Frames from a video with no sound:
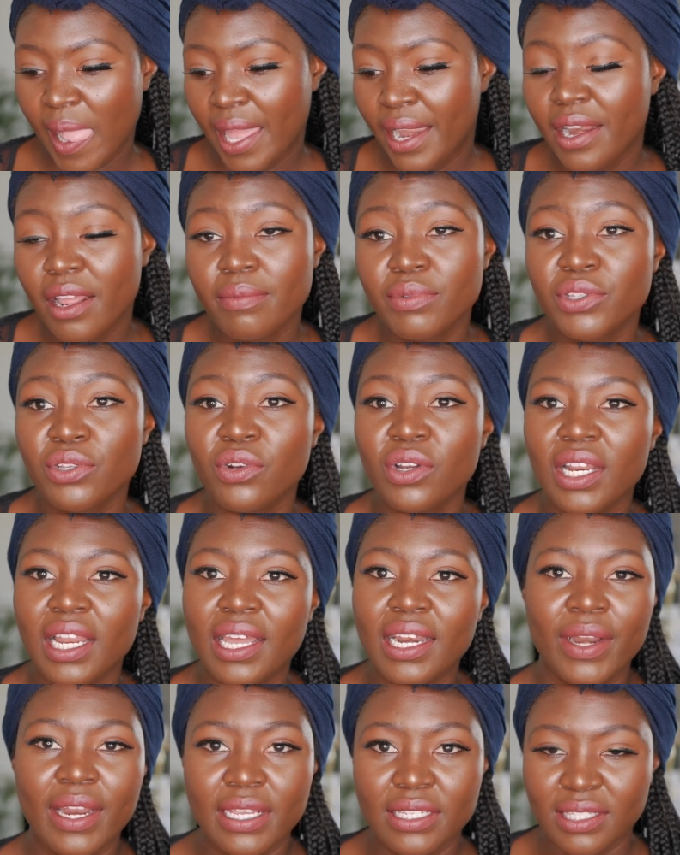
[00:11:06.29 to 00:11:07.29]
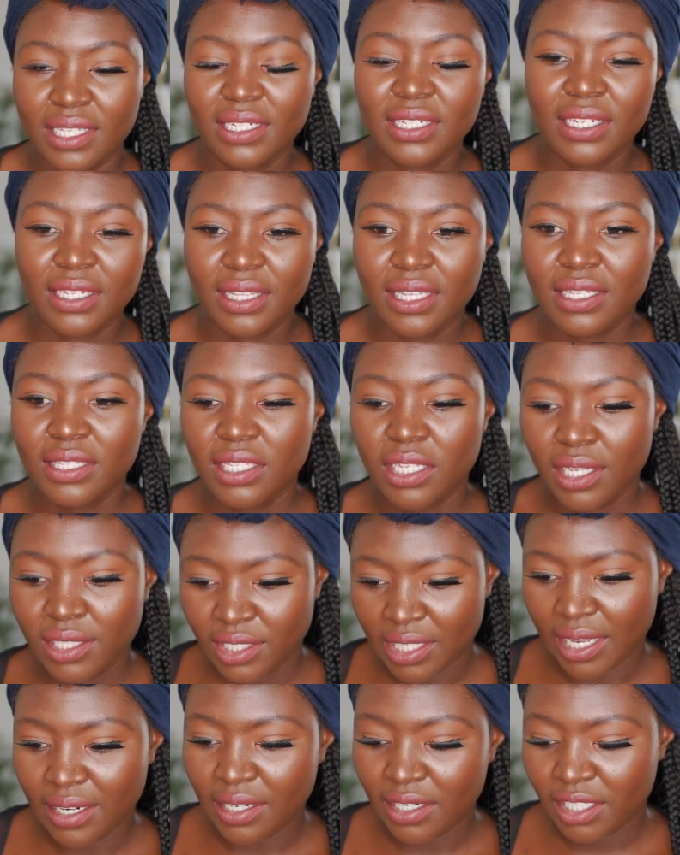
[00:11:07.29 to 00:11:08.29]
And I'm so glad when I started this
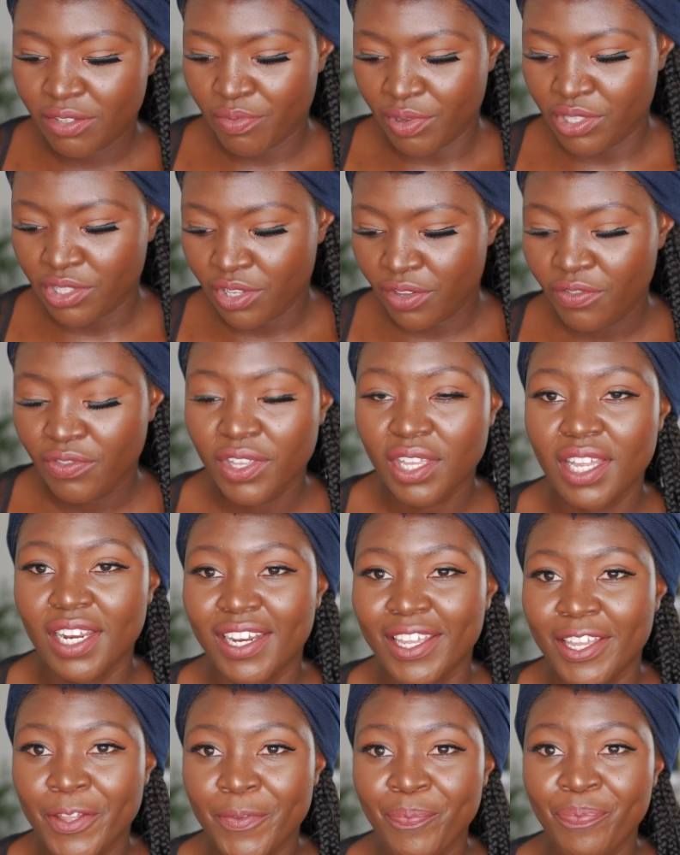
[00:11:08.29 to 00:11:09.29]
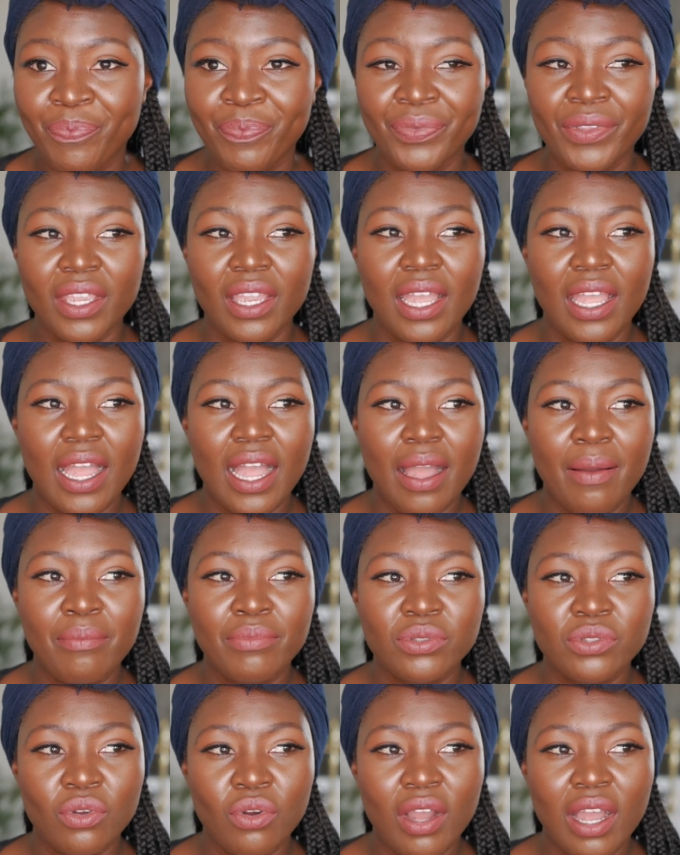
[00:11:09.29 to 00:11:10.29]
channel specifically,
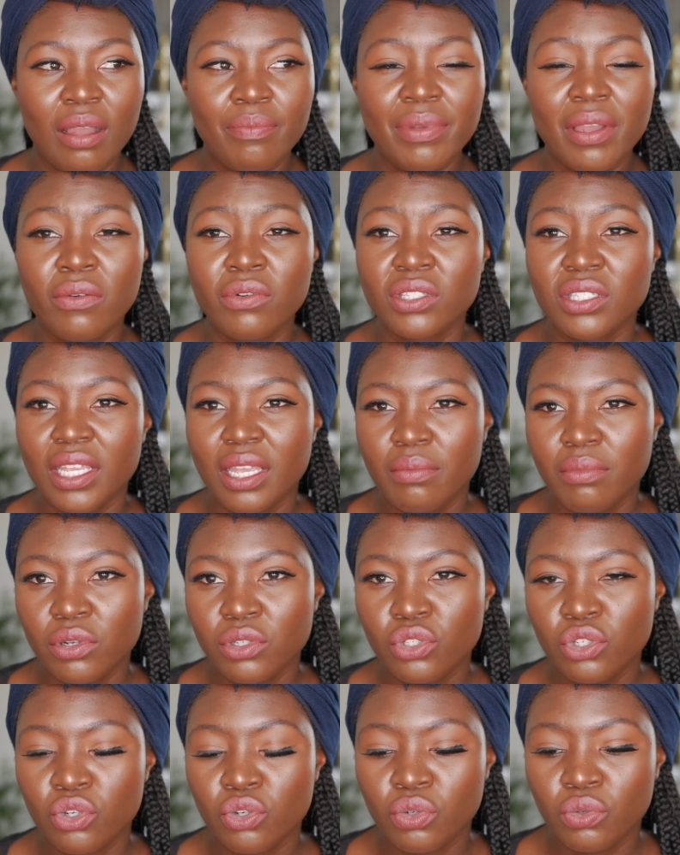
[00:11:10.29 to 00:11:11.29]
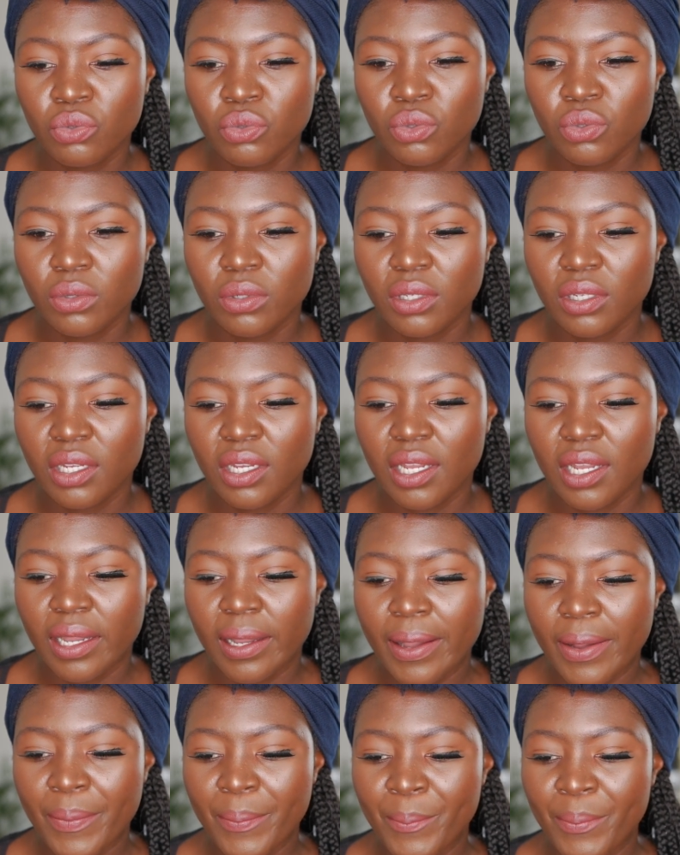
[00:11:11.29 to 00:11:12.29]
I'm so happy I was able to
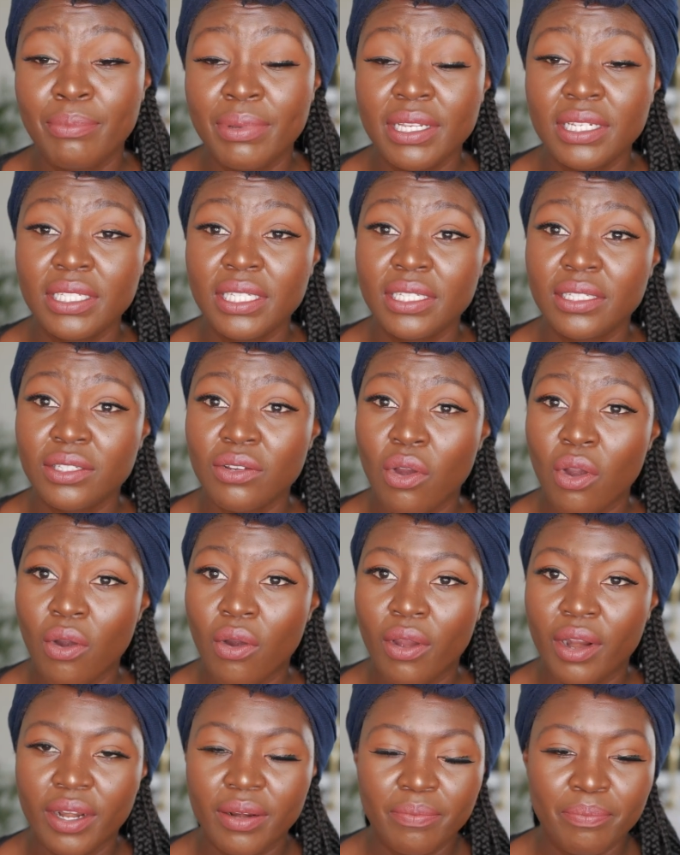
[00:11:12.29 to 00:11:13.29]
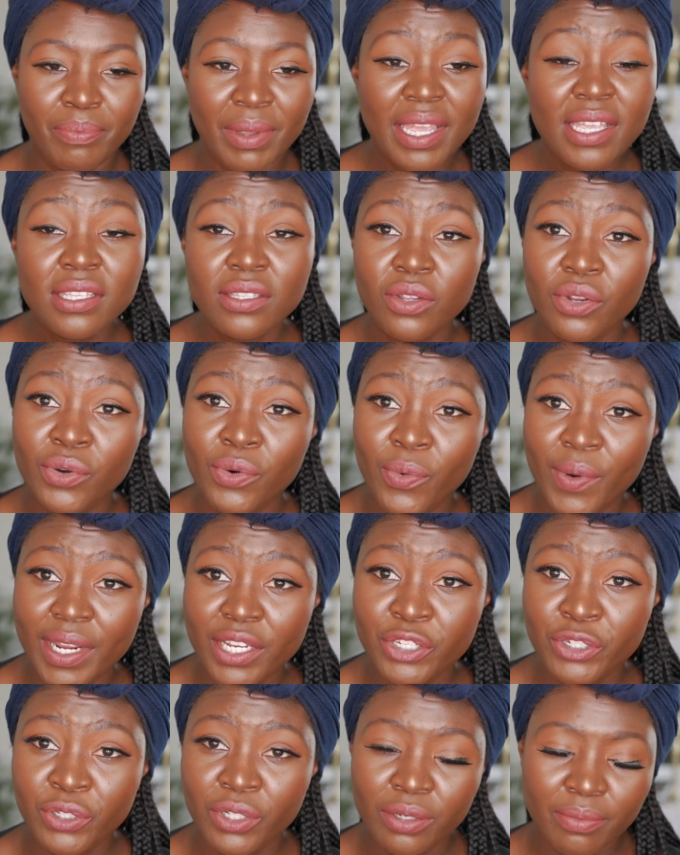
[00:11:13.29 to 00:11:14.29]
build it on based on
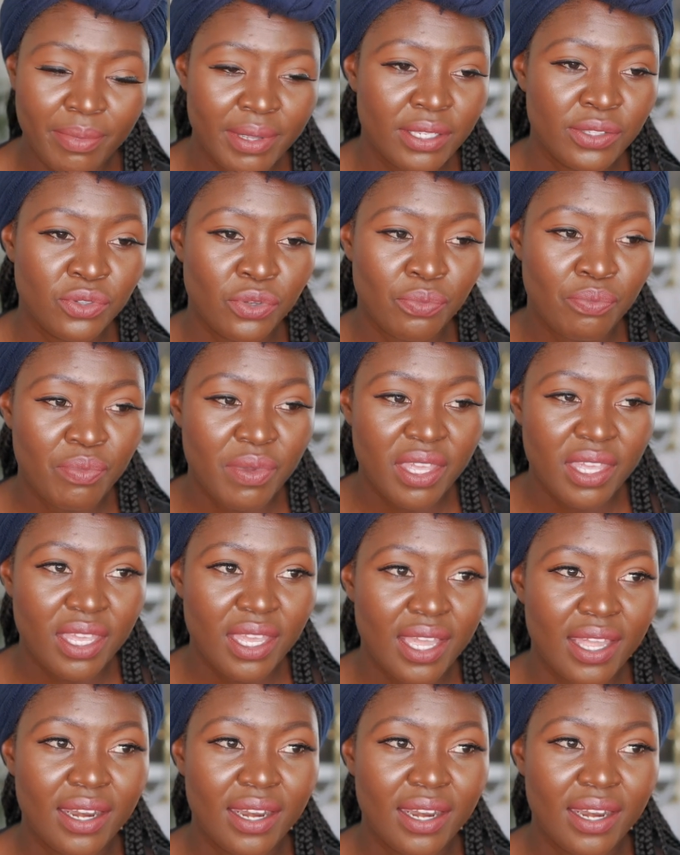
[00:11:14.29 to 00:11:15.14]
Rachel, based on me,